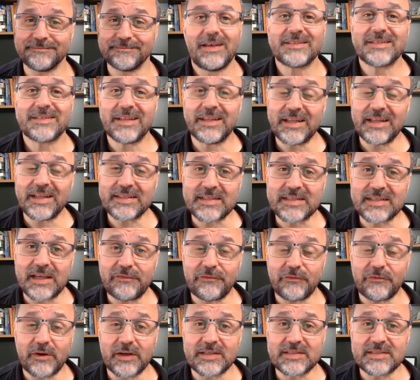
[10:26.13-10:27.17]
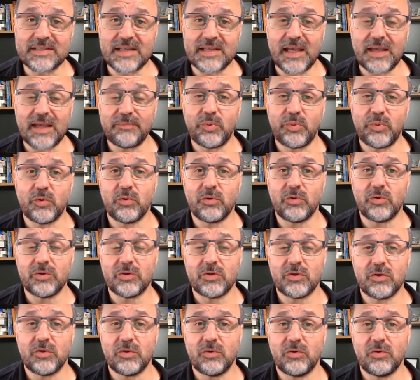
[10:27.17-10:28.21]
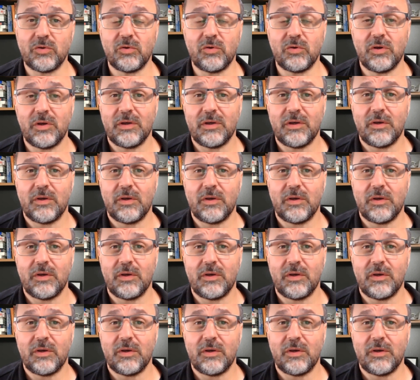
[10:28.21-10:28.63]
So let's say, for example, you